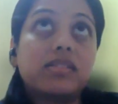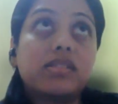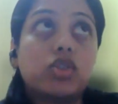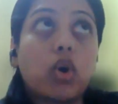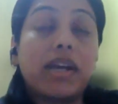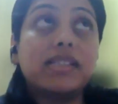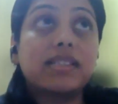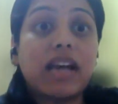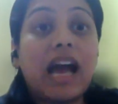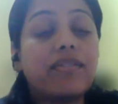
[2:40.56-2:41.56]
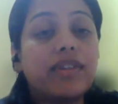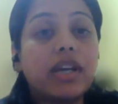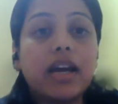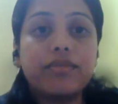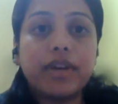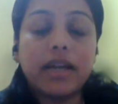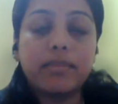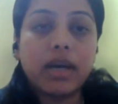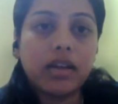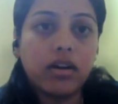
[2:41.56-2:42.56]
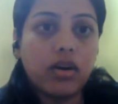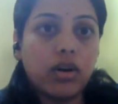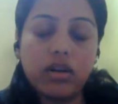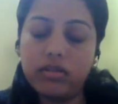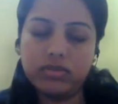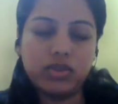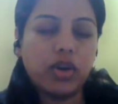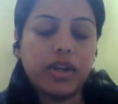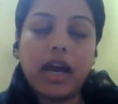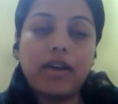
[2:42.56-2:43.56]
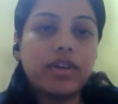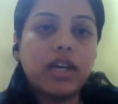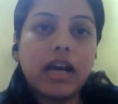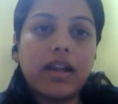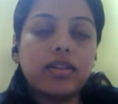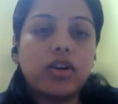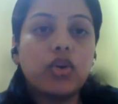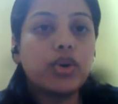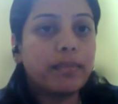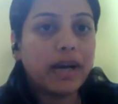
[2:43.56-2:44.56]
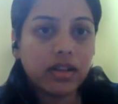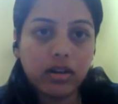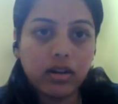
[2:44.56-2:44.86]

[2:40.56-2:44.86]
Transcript: joins, having and whereby, having and group by